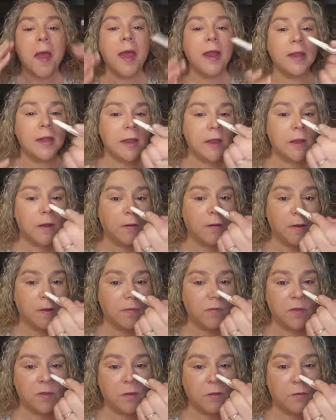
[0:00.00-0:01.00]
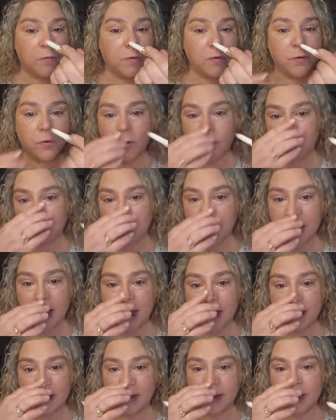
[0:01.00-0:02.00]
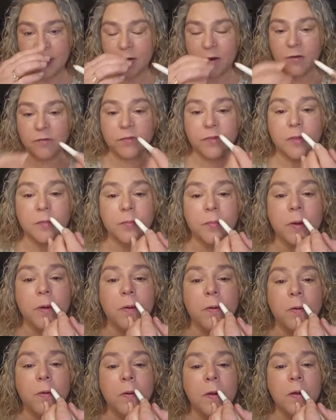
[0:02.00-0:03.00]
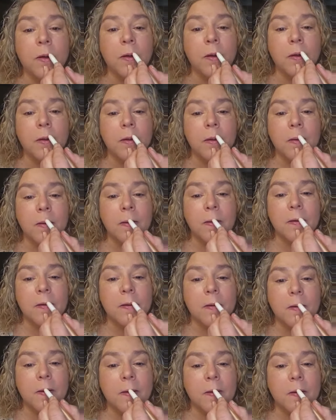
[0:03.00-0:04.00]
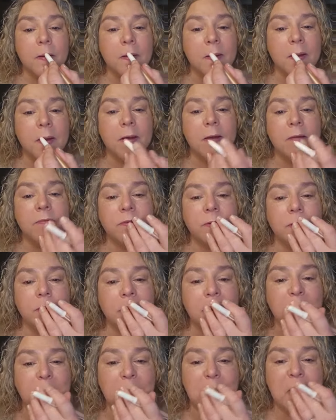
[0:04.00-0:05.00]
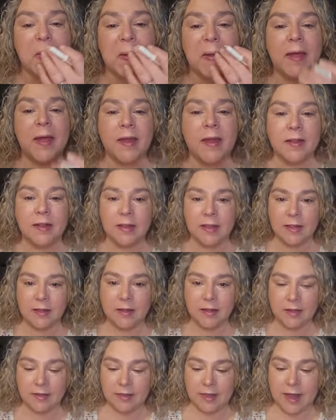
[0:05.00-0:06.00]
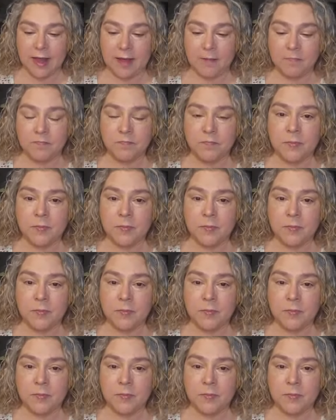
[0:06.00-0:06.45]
Any area that you would normally highlight over the bow of your lip, anything like that.